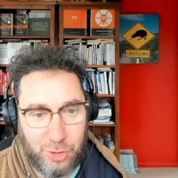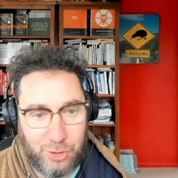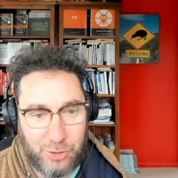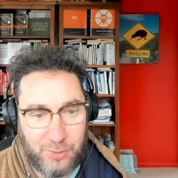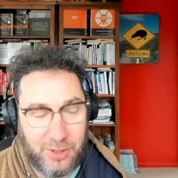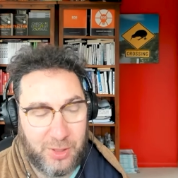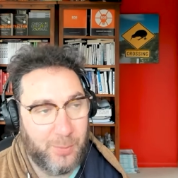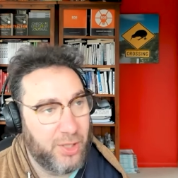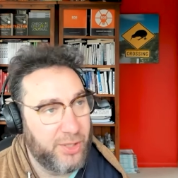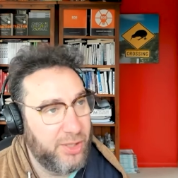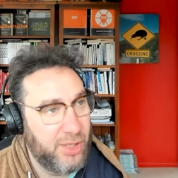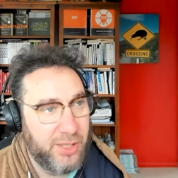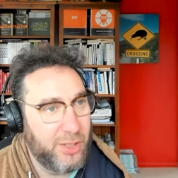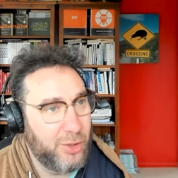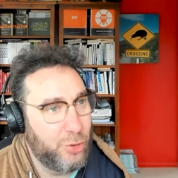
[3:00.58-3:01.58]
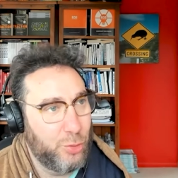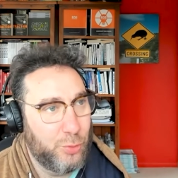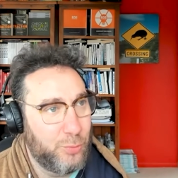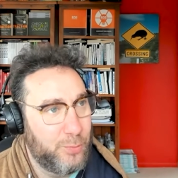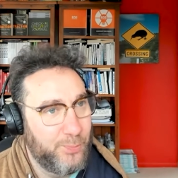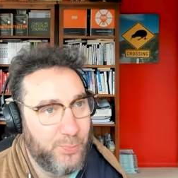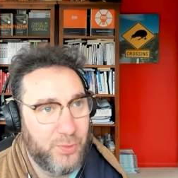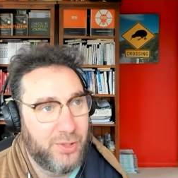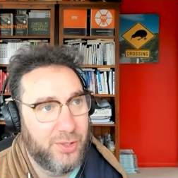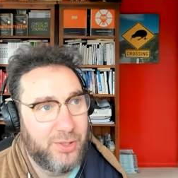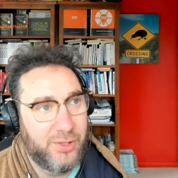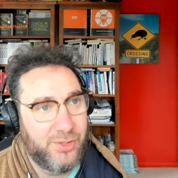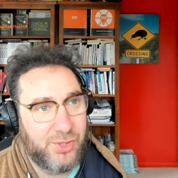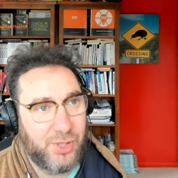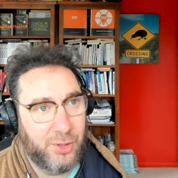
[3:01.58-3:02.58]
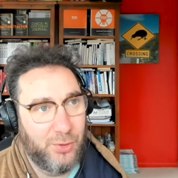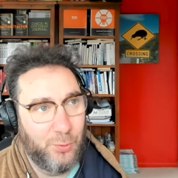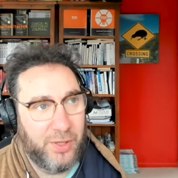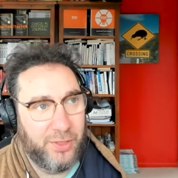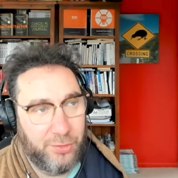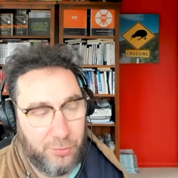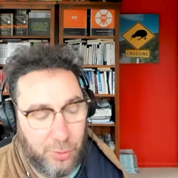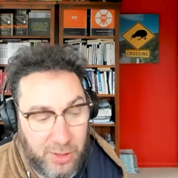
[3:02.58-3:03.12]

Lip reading: do it? I'm like, yeah, cool. So went through